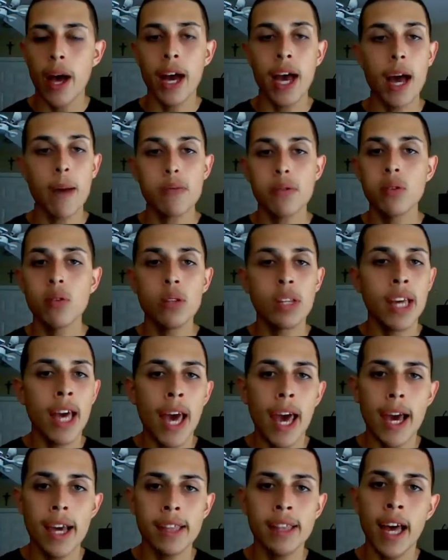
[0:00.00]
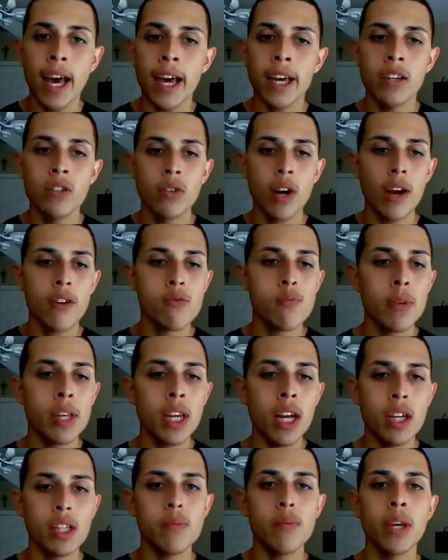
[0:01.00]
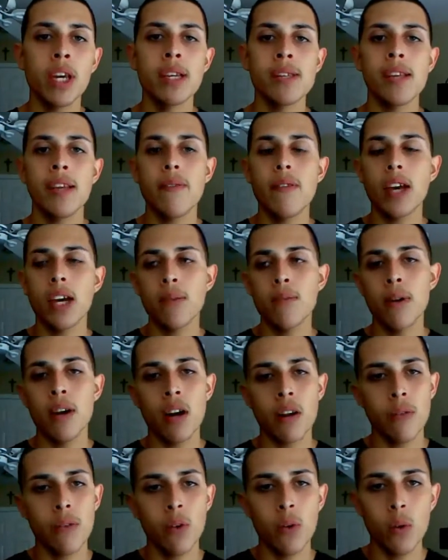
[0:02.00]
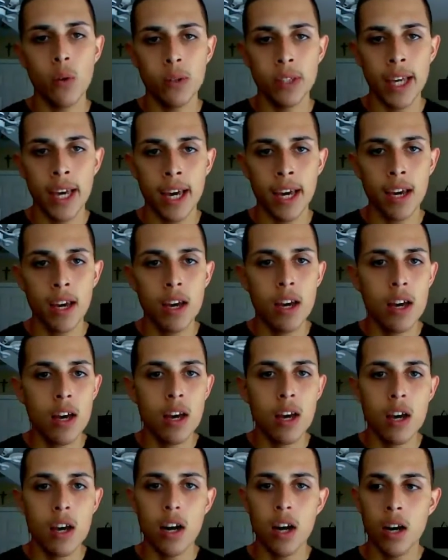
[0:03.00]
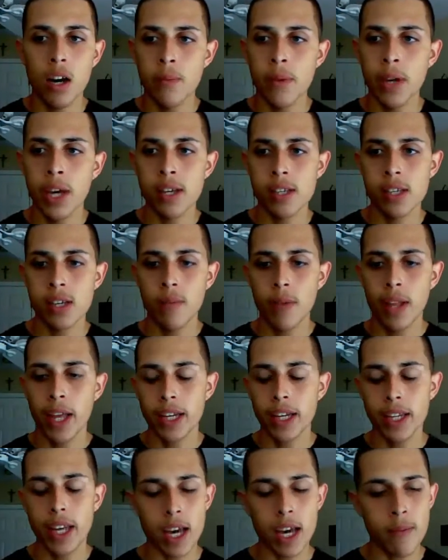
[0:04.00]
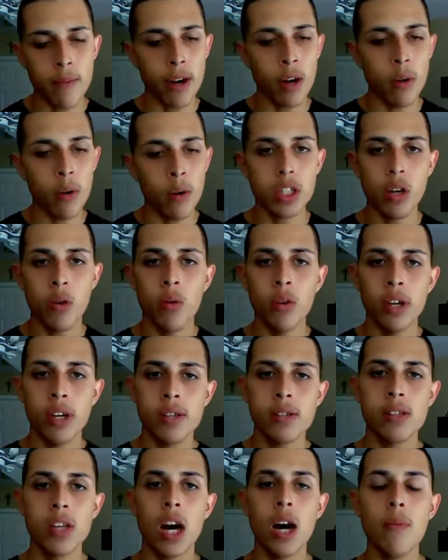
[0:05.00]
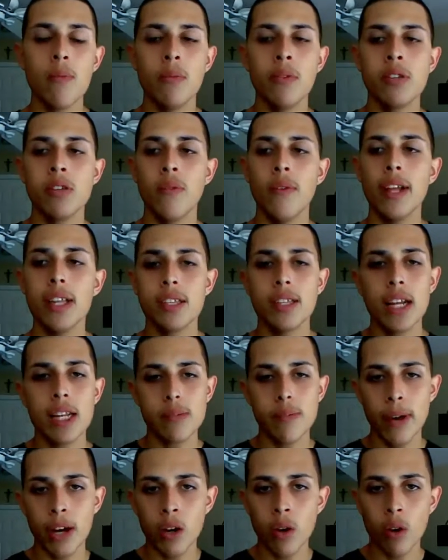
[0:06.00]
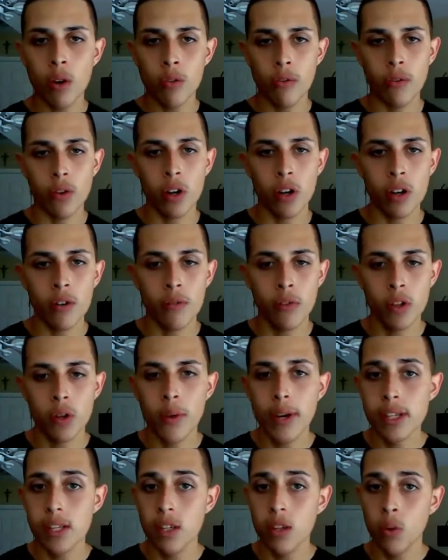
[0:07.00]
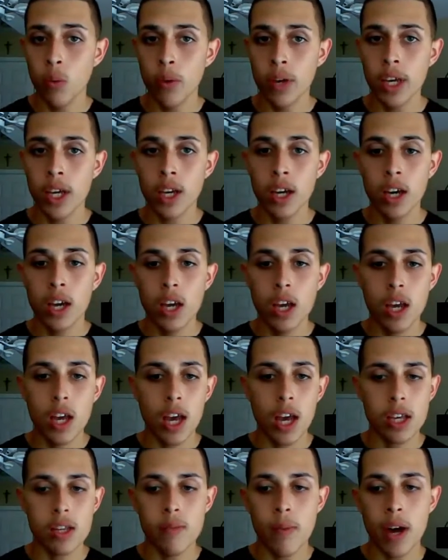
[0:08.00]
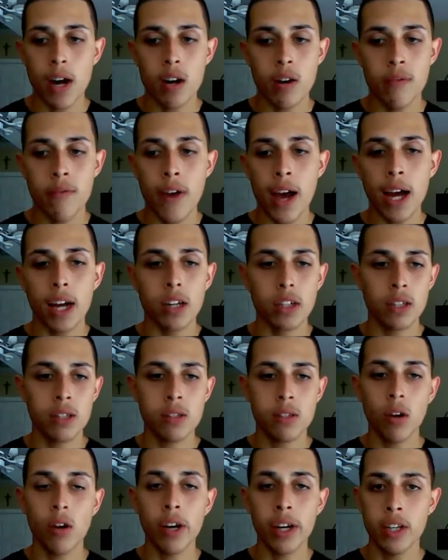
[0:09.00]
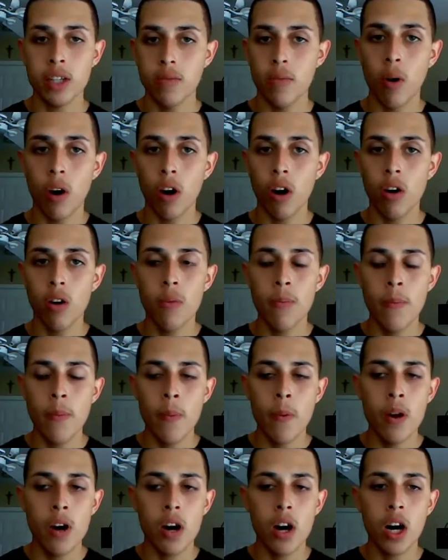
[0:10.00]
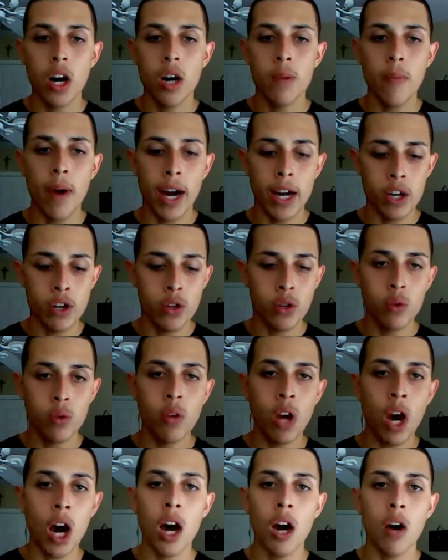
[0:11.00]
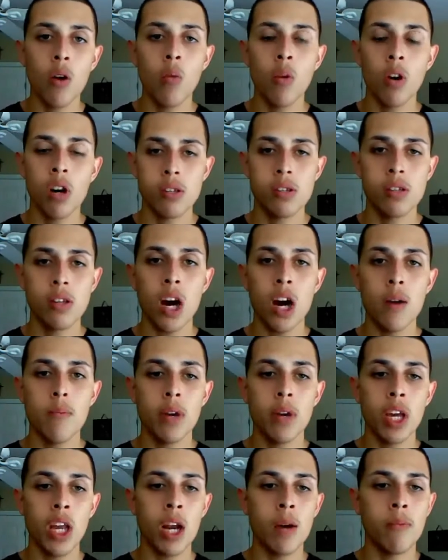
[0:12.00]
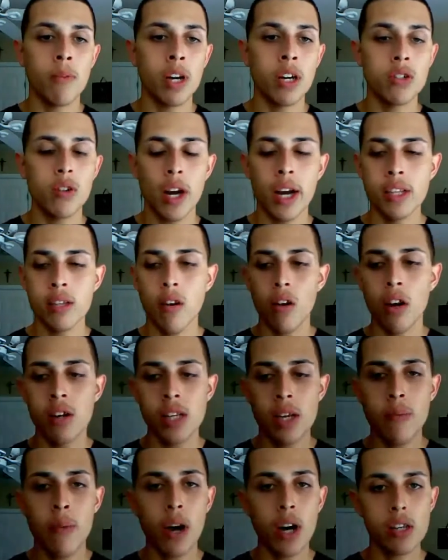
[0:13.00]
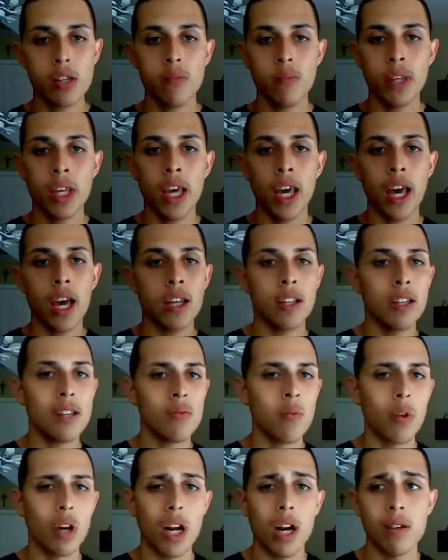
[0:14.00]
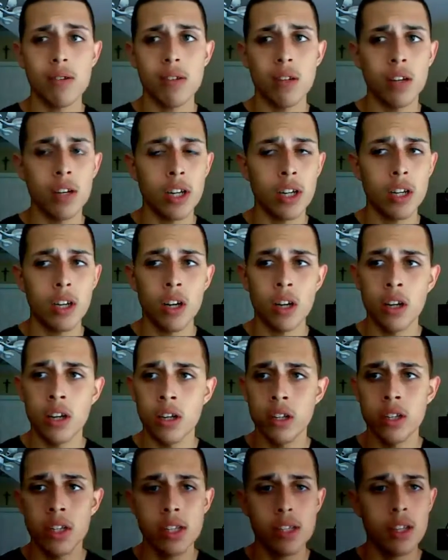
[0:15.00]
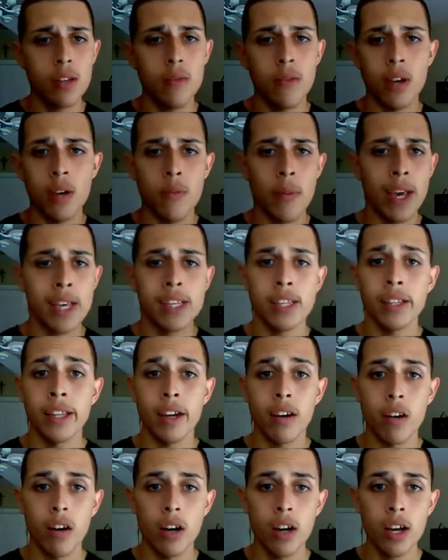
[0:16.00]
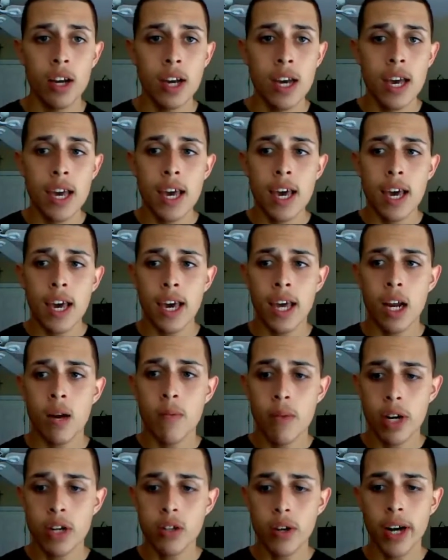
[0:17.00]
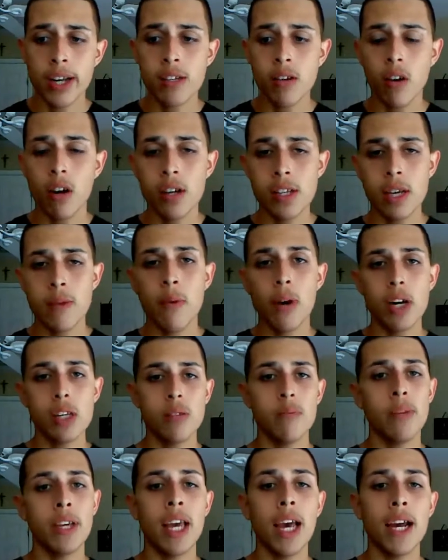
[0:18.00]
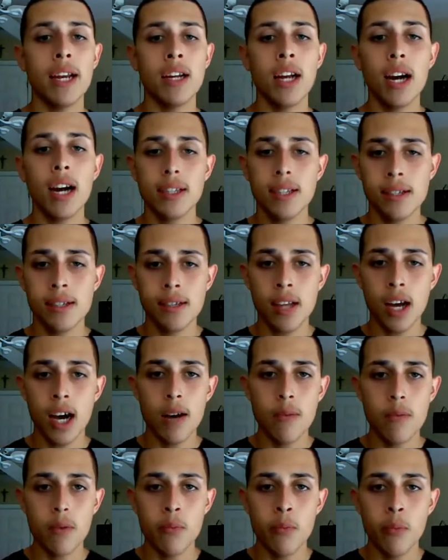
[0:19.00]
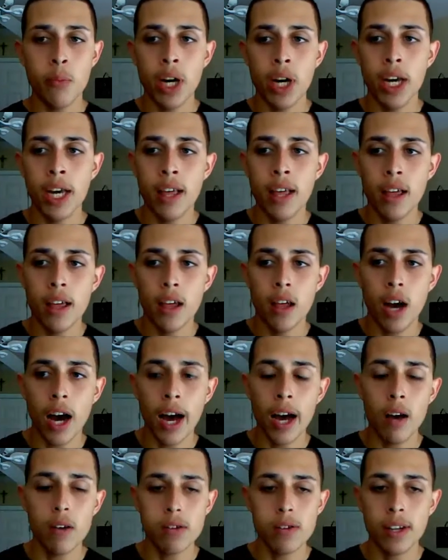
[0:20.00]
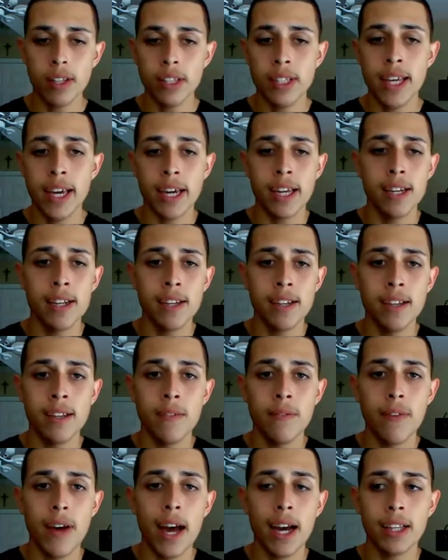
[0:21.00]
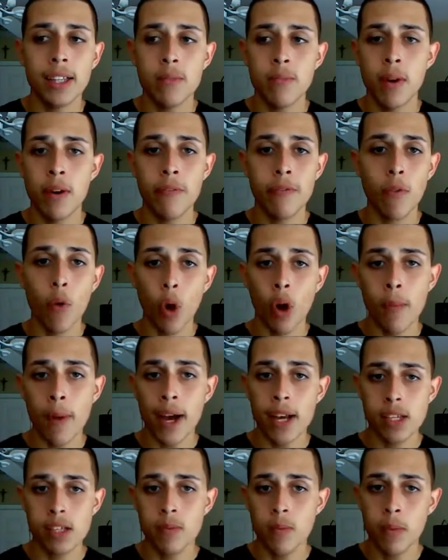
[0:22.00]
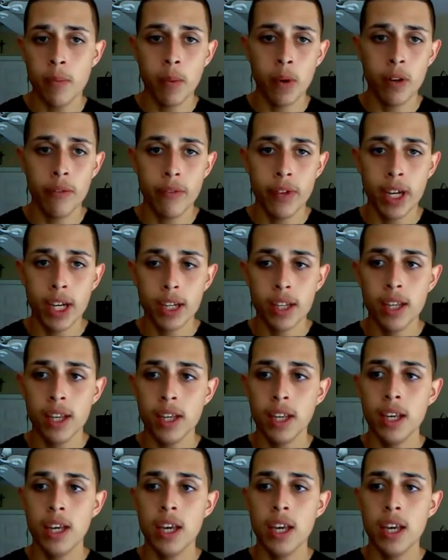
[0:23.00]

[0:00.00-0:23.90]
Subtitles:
I absolutely hate that. It drives me nuts because I think about it the whole day because I'm like, damn, I wish I wouldn't have stopped. So that's my goal for the rest of the week. As a matter of fact, starting tomorrow, I do not want to stop, and I'm going to try as hard as I possibly can. These workouts are just amazingly hard, and I'm going to try as hard as I possibly can not to stop, but I also have to take into the fact that my form has to be perfect.